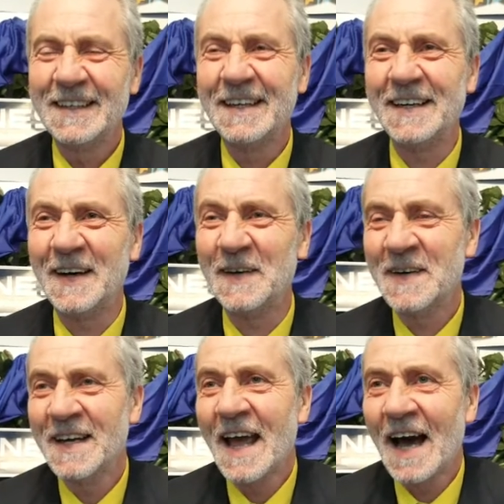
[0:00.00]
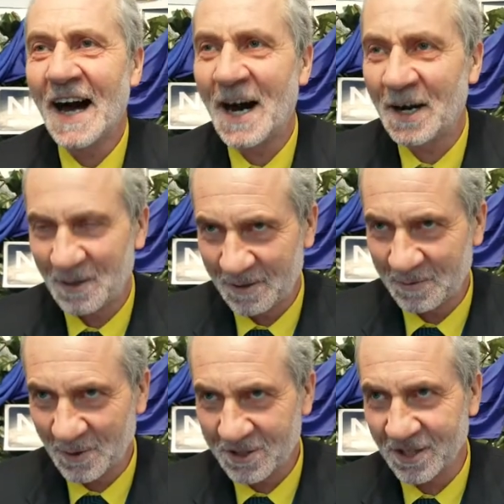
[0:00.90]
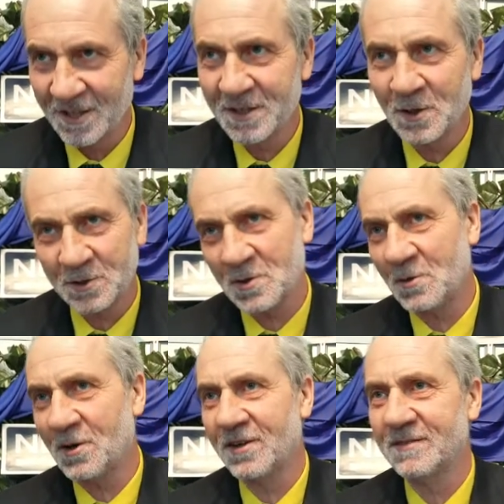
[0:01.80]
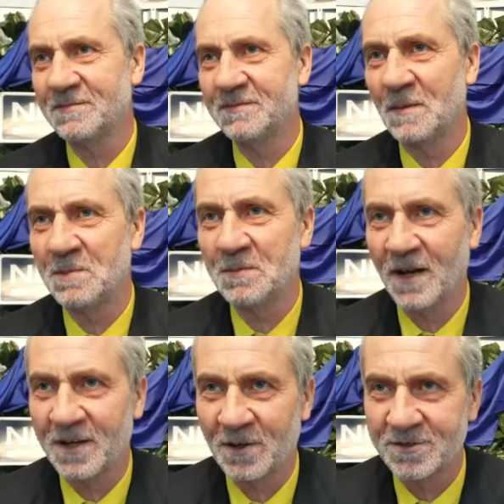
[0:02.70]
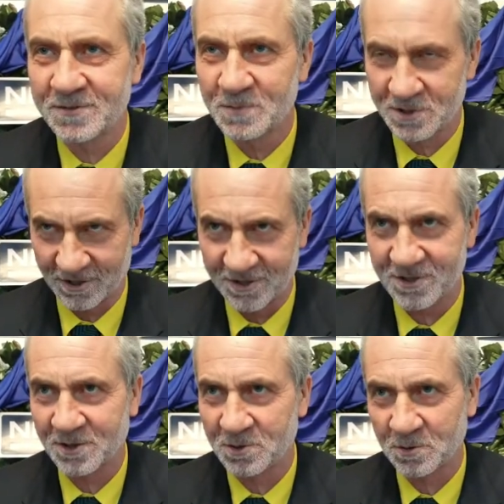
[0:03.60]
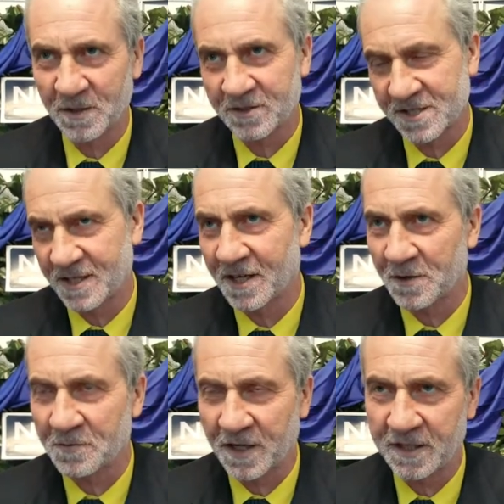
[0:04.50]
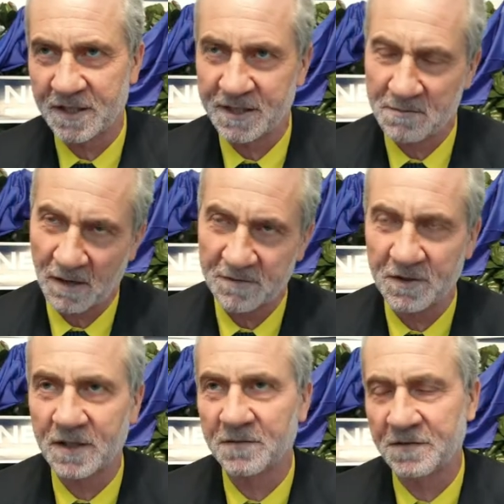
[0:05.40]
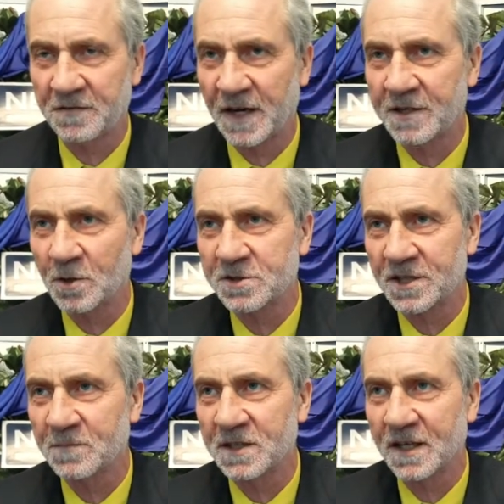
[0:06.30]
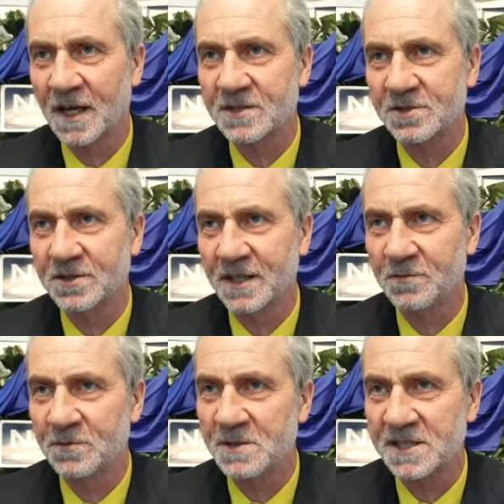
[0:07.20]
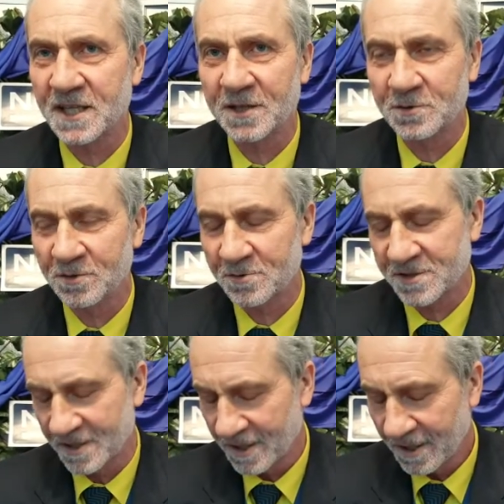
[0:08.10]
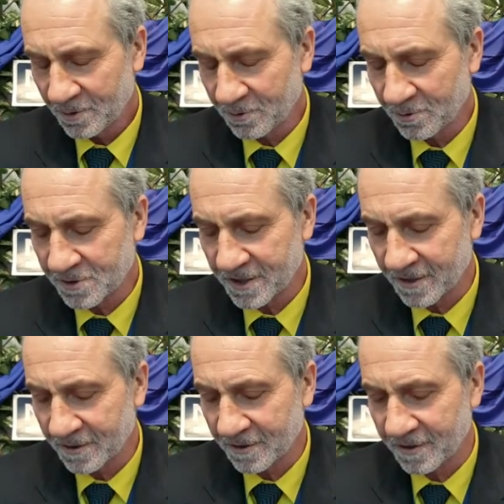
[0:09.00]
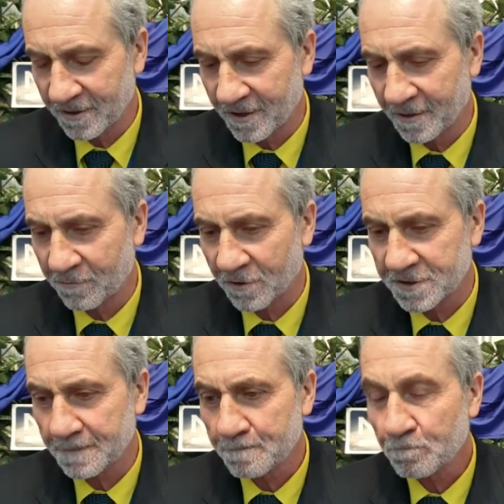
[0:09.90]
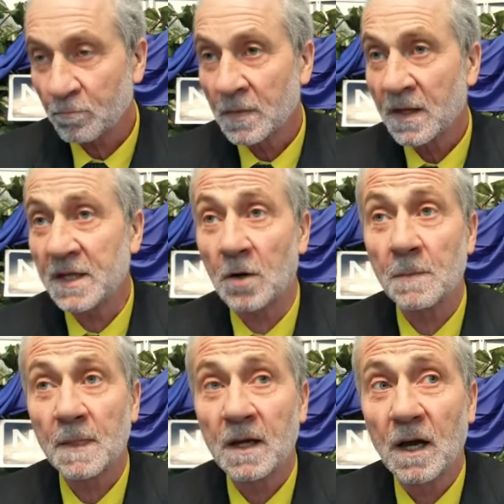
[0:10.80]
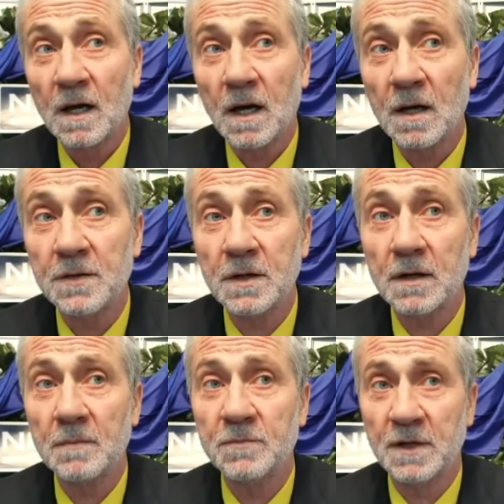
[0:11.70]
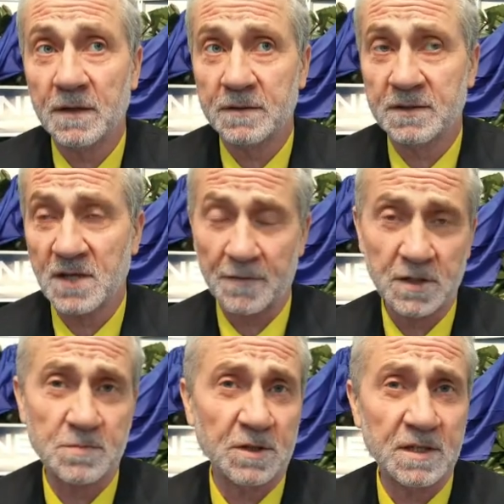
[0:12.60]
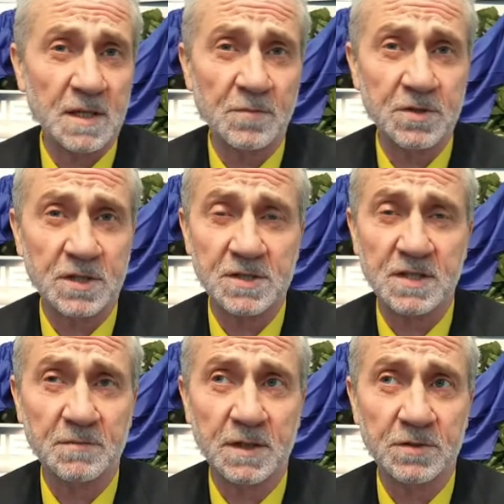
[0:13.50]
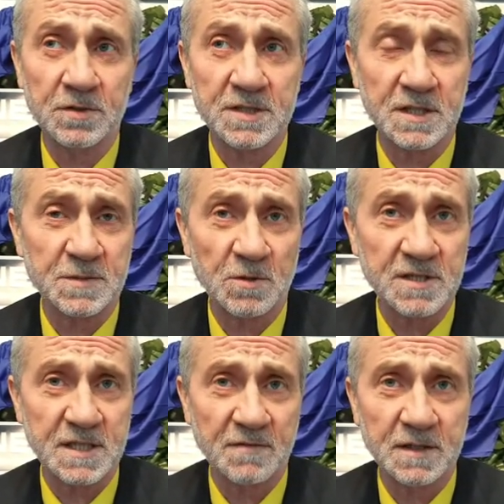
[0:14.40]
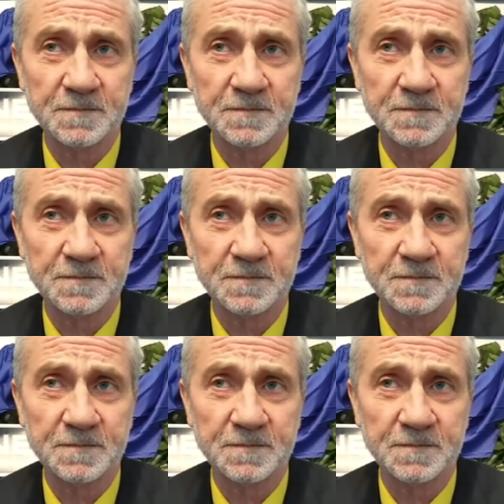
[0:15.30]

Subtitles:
No, unfortunately not. But people are not searching too because they are afraid that they might find out something else, so they would be scared to use their phones. Now, the average body temperature is somewhere 36.7.